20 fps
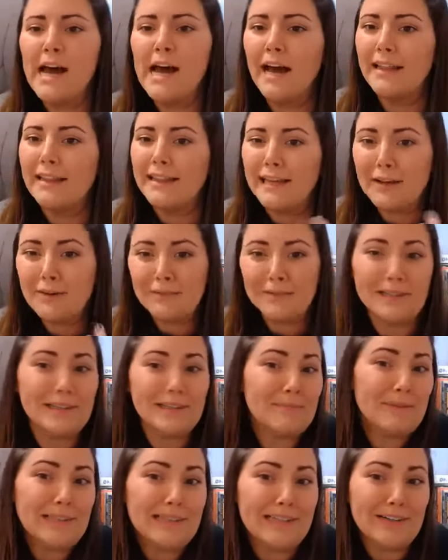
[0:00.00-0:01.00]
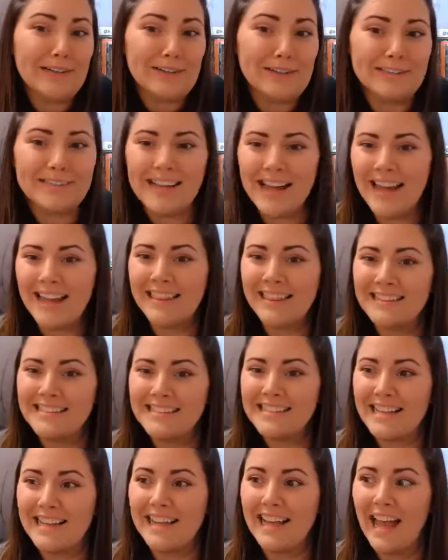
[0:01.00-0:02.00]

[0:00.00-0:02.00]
uh, they get really beleaguered and they say